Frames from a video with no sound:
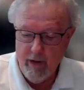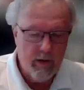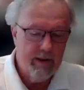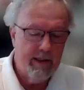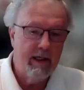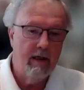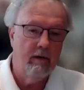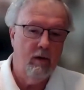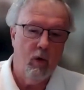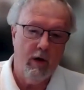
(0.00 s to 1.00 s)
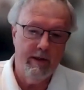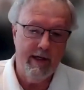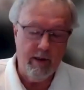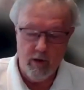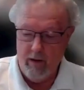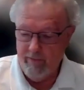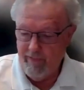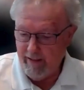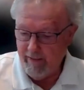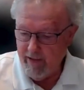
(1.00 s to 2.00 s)
focusing on organizational
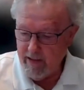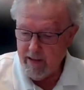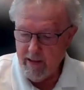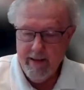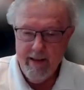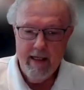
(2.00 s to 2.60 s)
effectiveness,